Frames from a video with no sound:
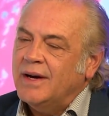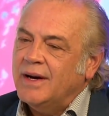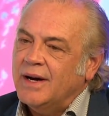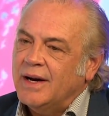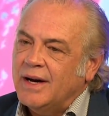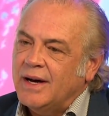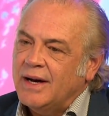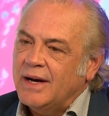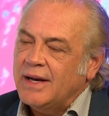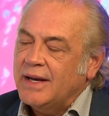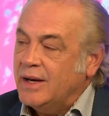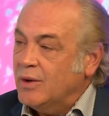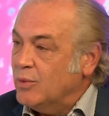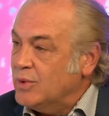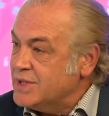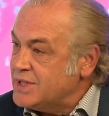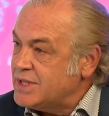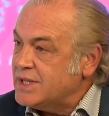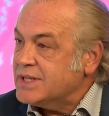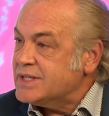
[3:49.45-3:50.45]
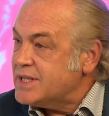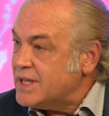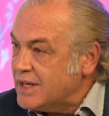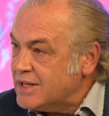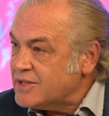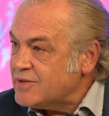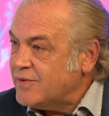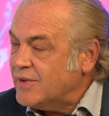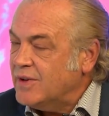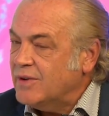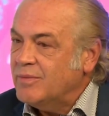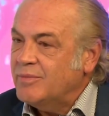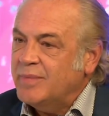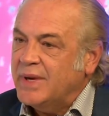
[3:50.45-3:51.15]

and it was successful